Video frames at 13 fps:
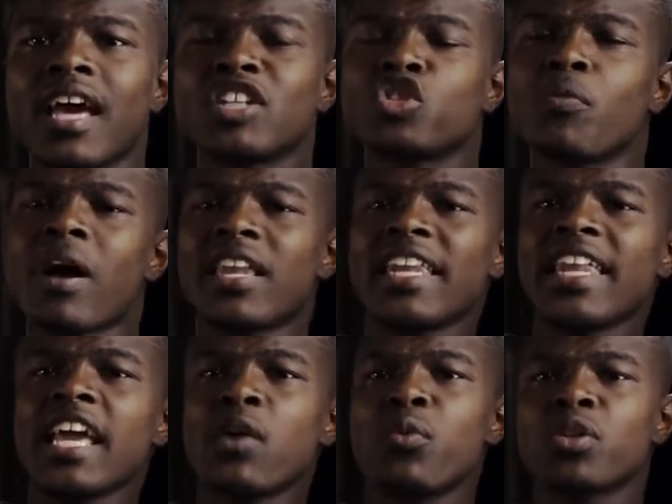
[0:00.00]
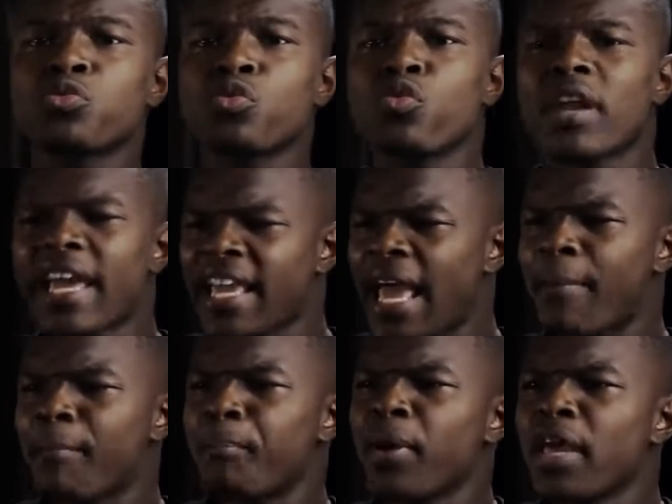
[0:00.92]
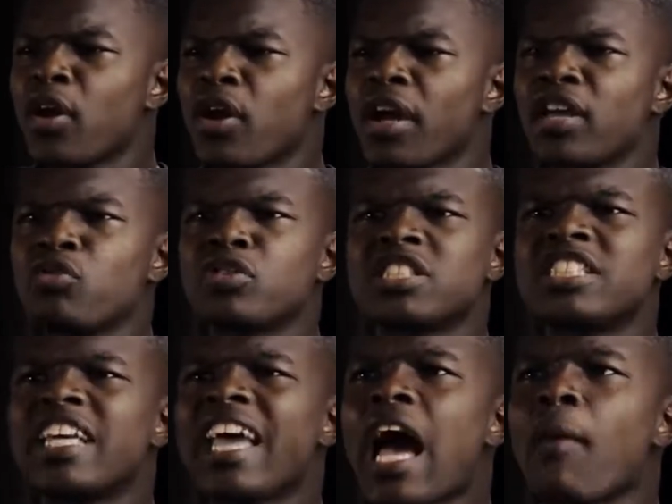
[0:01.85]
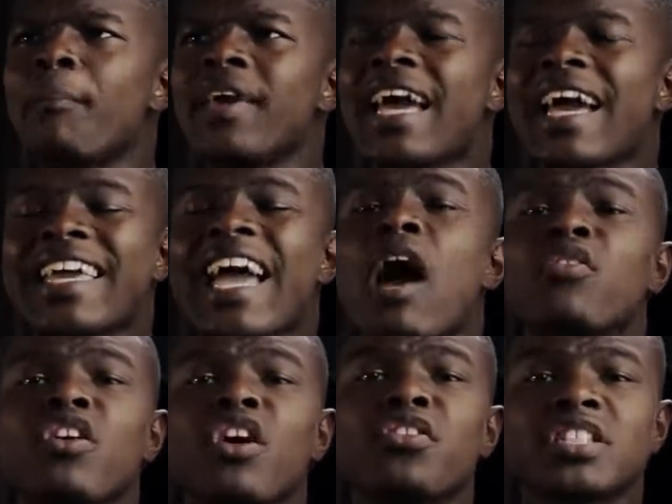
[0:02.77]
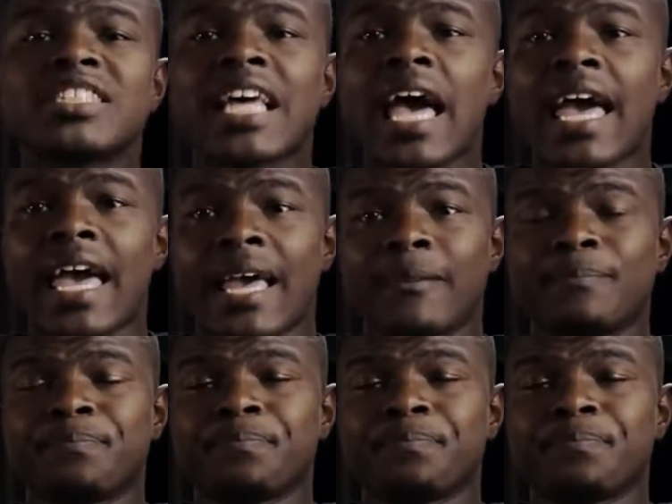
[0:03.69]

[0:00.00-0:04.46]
And so my leg went through, like got bigger, and you can see how big I got on the other side